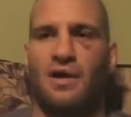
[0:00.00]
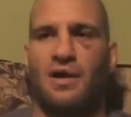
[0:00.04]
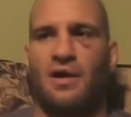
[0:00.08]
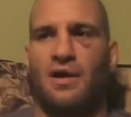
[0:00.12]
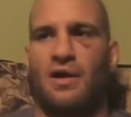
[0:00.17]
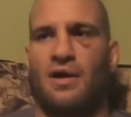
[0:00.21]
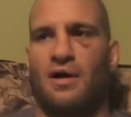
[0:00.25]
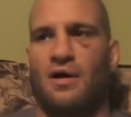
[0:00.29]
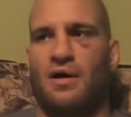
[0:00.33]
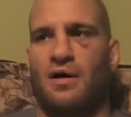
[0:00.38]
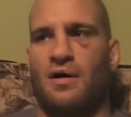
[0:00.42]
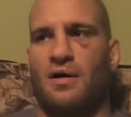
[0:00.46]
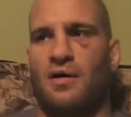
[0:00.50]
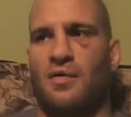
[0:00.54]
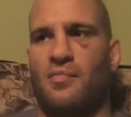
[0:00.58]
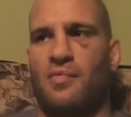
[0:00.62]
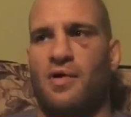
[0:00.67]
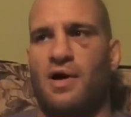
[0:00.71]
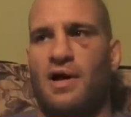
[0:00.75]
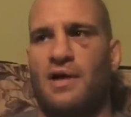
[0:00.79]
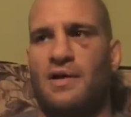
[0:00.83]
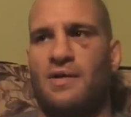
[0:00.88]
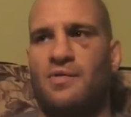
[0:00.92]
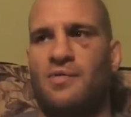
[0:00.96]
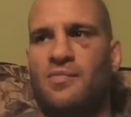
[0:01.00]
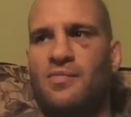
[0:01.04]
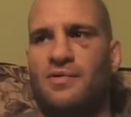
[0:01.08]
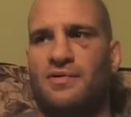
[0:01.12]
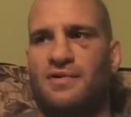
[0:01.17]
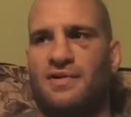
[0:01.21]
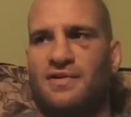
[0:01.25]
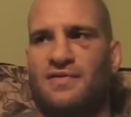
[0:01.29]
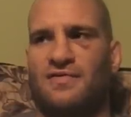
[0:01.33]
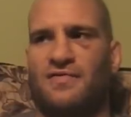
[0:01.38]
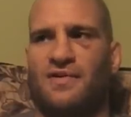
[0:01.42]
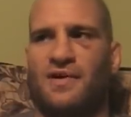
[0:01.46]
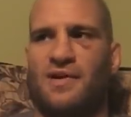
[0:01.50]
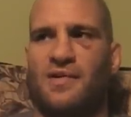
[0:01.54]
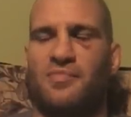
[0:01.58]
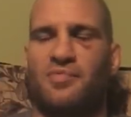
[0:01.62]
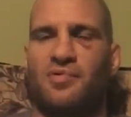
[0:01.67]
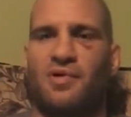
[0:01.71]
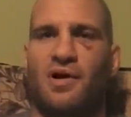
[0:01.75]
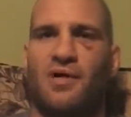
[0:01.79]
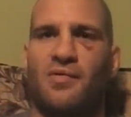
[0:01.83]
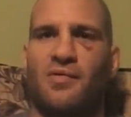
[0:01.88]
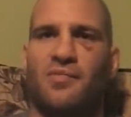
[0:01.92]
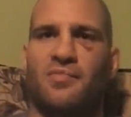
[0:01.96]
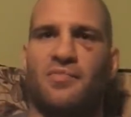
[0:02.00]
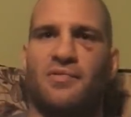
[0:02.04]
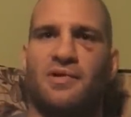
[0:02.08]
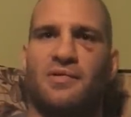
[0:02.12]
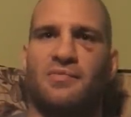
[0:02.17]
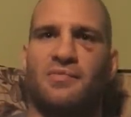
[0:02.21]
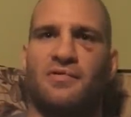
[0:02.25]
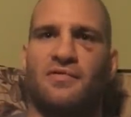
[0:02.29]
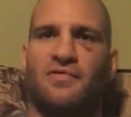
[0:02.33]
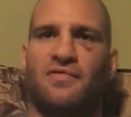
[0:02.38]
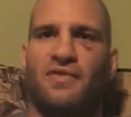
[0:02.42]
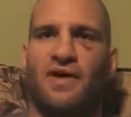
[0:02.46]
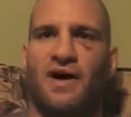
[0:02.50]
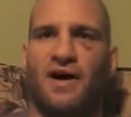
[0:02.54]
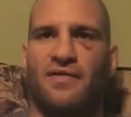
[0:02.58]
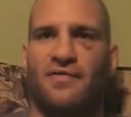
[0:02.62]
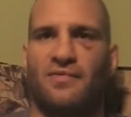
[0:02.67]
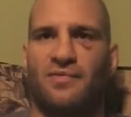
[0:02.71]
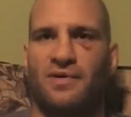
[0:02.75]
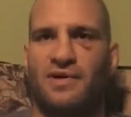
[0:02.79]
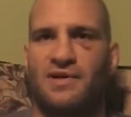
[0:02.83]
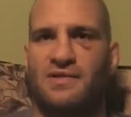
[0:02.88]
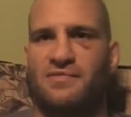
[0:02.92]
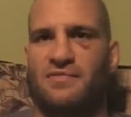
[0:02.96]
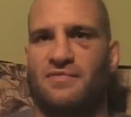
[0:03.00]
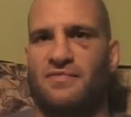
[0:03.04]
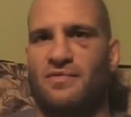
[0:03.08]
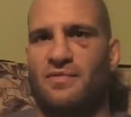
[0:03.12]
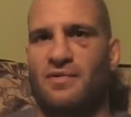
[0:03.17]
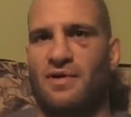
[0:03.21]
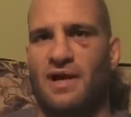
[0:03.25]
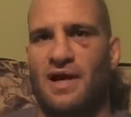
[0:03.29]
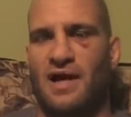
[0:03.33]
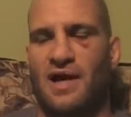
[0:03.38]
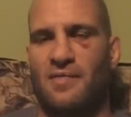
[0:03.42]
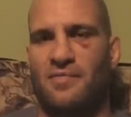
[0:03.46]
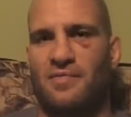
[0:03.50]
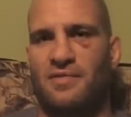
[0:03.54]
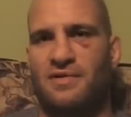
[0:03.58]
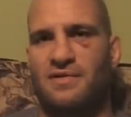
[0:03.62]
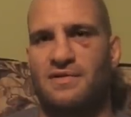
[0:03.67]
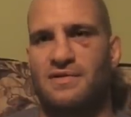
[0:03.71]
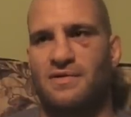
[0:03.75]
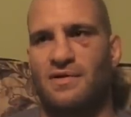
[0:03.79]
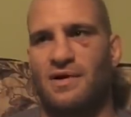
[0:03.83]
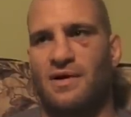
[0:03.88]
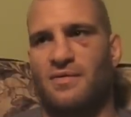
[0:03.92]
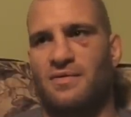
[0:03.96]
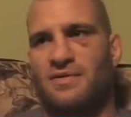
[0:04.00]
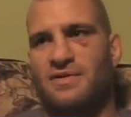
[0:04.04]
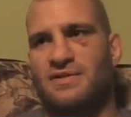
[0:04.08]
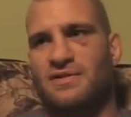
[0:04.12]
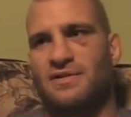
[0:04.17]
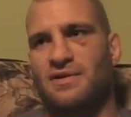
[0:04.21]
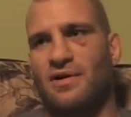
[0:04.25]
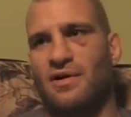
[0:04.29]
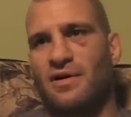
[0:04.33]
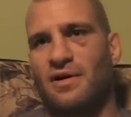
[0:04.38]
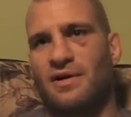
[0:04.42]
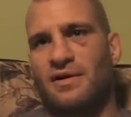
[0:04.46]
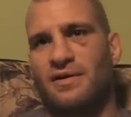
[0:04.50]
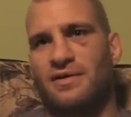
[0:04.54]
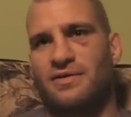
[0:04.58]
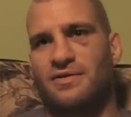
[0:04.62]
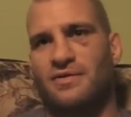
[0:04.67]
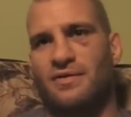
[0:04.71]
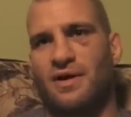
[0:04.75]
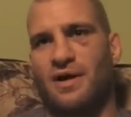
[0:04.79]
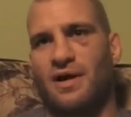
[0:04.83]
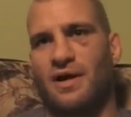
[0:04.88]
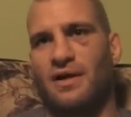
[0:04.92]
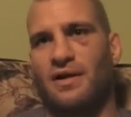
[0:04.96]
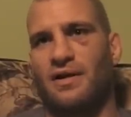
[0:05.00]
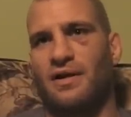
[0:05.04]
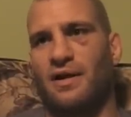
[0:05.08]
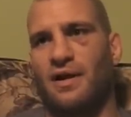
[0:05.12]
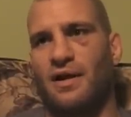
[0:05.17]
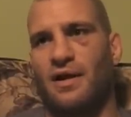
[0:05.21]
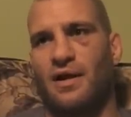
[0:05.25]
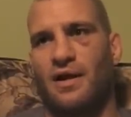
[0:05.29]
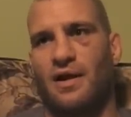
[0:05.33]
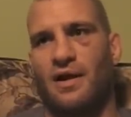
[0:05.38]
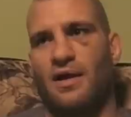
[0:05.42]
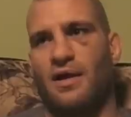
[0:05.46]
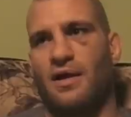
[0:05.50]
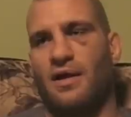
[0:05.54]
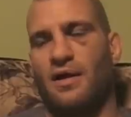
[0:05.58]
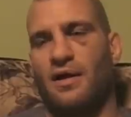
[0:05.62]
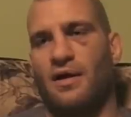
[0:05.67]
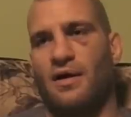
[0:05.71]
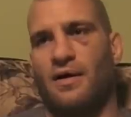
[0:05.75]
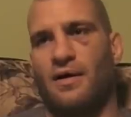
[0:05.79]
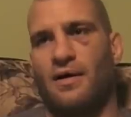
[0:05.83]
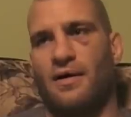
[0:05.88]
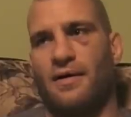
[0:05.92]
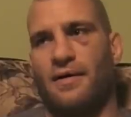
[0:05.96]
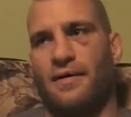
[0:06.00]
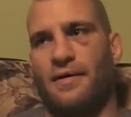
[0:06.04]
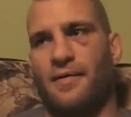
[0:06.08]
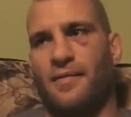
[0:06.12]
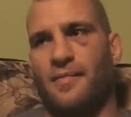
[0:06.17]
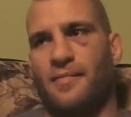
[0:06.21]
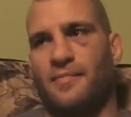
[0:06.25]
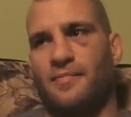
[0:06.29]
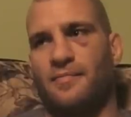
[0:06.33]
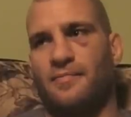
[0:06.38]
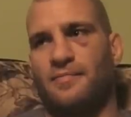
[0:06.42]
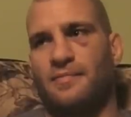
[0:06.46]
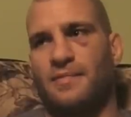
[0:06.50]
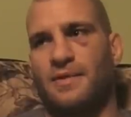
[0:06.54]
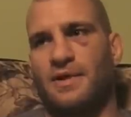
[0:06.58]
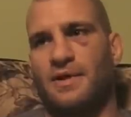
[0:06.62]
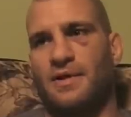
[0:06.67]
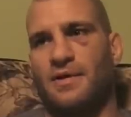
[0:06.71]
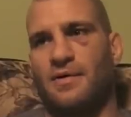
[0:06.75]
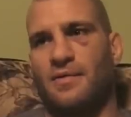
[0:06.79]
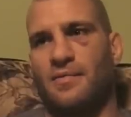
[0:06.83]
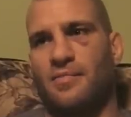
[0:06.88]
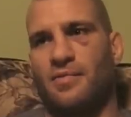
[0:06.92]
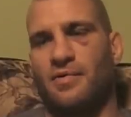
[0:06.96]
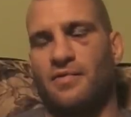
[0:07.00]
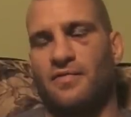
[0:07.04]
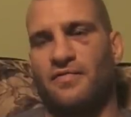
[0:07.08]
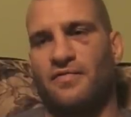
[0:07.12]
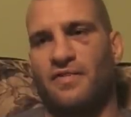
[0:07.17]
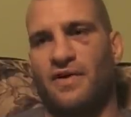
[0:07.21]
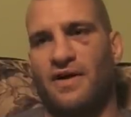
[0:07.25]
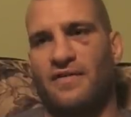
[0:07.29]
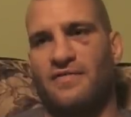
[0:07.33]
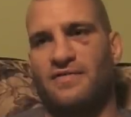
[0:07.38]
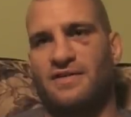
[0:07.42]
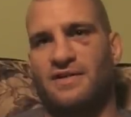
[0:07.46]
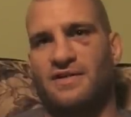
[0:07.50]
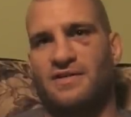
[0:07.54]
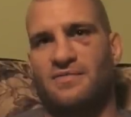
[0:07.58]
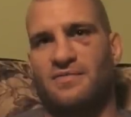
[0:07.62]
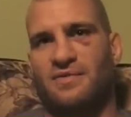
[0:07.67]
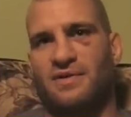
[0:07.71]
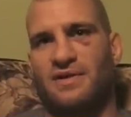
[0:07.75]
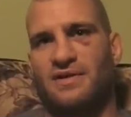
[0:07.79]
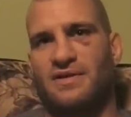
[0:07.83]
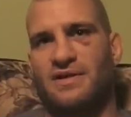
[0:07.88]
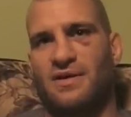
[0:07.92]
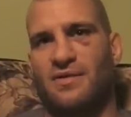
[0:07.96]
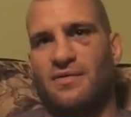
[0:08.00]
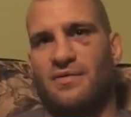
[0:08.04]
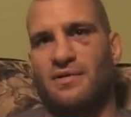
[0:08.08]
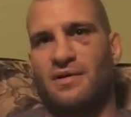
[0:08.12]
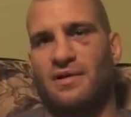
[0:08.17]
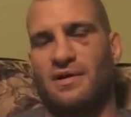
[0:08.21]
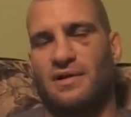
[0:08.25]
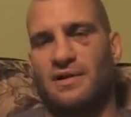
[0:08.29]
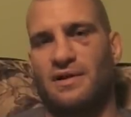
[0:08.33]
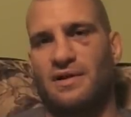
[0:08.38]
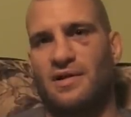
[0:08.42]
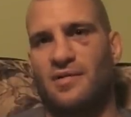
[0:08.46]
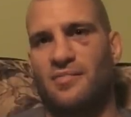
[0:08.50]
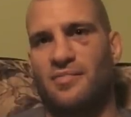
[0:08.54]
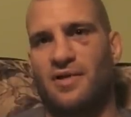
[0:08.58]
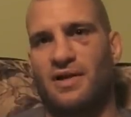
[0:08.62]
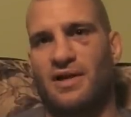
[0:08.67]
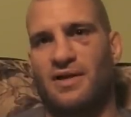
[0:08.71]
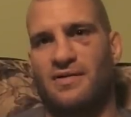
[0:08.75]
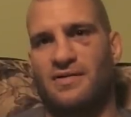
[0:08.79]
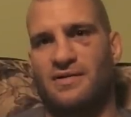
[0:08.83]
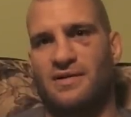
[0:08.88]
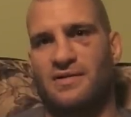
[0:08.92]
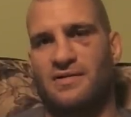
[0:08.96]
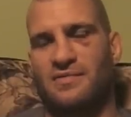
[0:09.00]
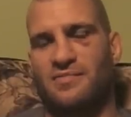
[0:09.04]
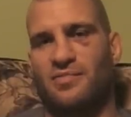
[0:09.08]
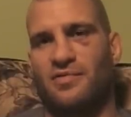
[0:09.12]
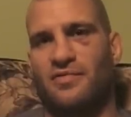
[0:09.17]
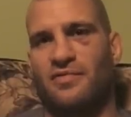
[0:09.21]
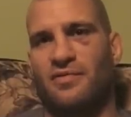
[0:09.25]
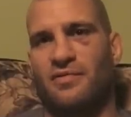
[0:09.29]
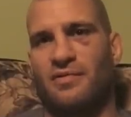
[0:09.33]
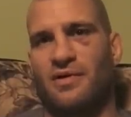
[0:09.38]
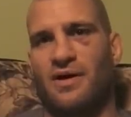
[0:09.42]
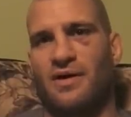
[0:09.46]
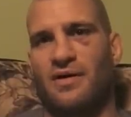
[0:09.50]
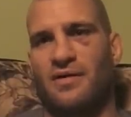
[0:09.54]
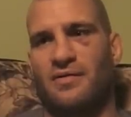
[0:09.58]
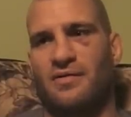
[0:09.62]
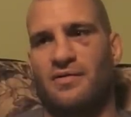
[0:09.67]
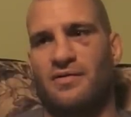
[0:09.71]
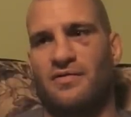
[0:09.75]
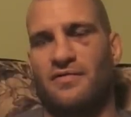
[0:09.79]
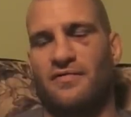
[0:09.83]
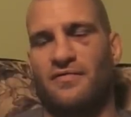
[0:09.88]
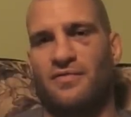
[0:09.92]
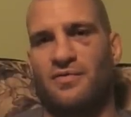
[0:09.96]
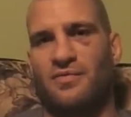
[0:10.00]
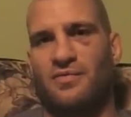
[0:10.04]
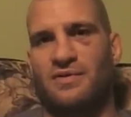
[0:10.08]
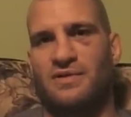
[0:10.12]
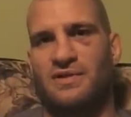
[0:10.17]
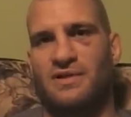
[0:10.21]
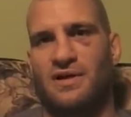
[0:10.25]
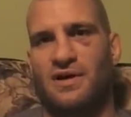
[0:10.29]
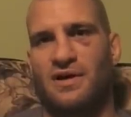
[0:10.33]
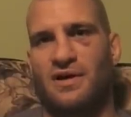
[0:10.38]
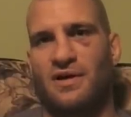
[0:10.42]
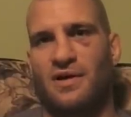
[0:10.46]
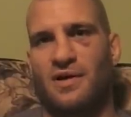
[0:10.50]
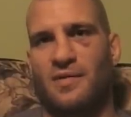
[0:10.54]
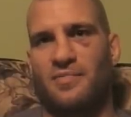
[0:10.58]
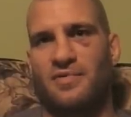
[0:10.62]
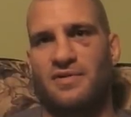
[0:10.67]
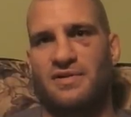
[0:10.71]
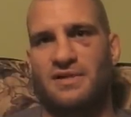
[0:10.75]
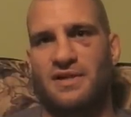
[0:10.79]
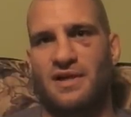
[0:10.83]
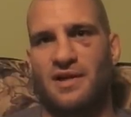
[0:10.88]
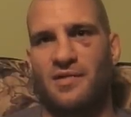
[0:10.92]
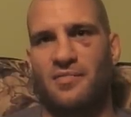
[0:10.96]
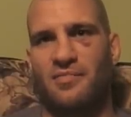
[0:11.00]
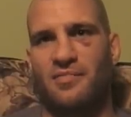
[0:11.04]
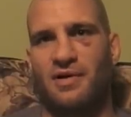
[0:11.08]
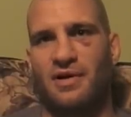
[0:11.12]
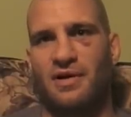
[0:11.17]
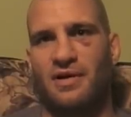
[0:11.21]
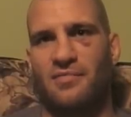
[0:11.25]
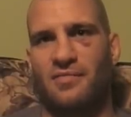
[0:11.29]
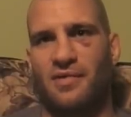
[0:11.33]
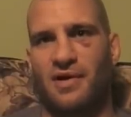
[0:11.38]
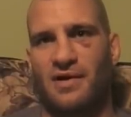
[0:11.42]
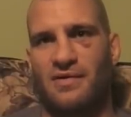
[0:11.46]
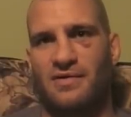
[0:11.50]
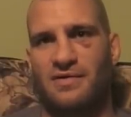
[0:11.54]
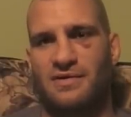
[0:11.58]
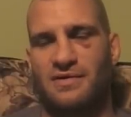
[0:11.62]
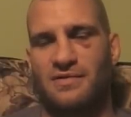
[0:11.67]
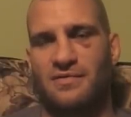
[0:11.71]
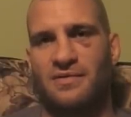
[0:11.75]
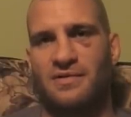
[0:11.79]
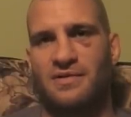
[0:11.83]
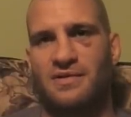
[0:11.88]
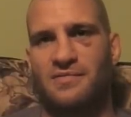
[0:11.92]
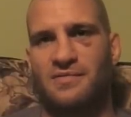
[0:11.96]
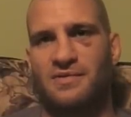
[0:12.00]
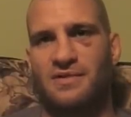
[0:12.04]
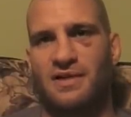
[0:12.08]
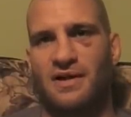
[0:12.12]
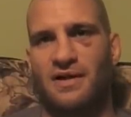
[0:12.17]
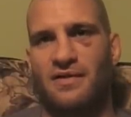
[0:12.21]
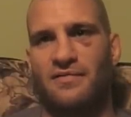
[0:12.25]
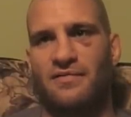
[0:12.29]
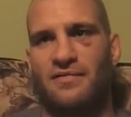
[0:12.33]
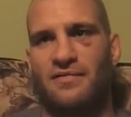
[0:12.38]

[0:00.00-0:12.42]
I knew about this fight probably about 5 weeks before it happened, so I was starting to train, about 5-6 weeks out a little bit. I was moving around. The foot was not 100%, but I was doing some stuff.